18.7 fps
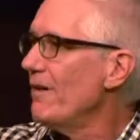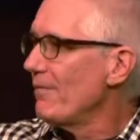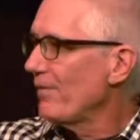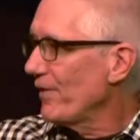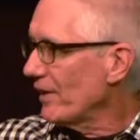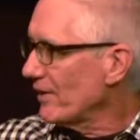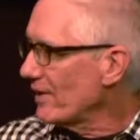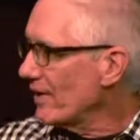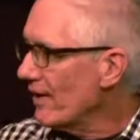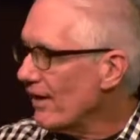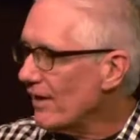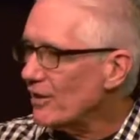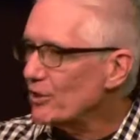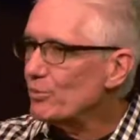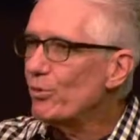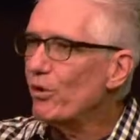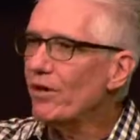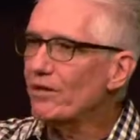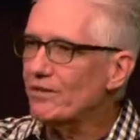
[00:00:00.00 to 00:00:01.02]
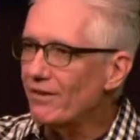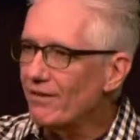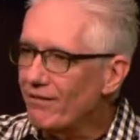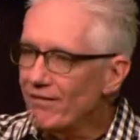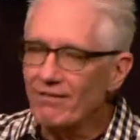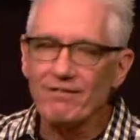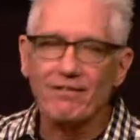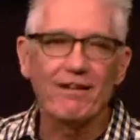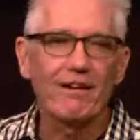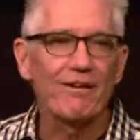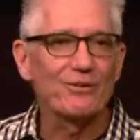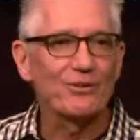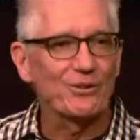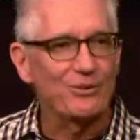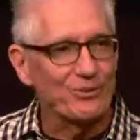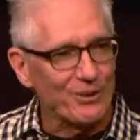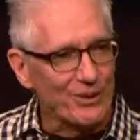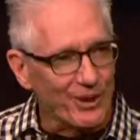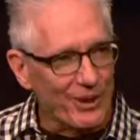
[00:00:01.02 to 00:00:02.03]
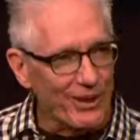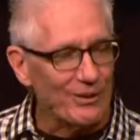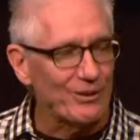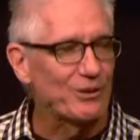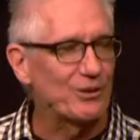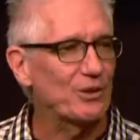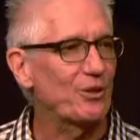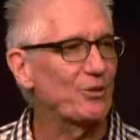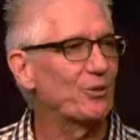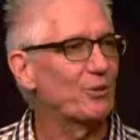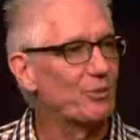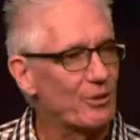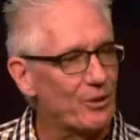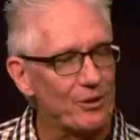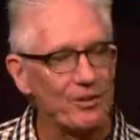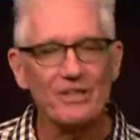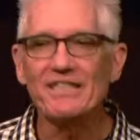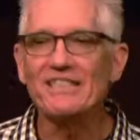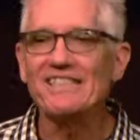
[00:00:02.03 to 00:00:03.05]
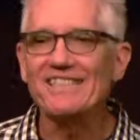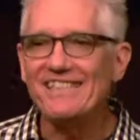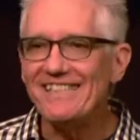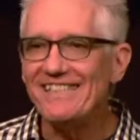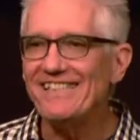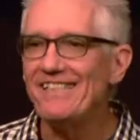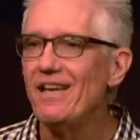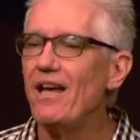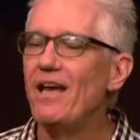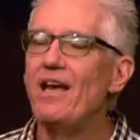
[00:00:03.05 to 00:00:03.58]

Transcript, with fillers: that God has brought into our lives with others through word and deed,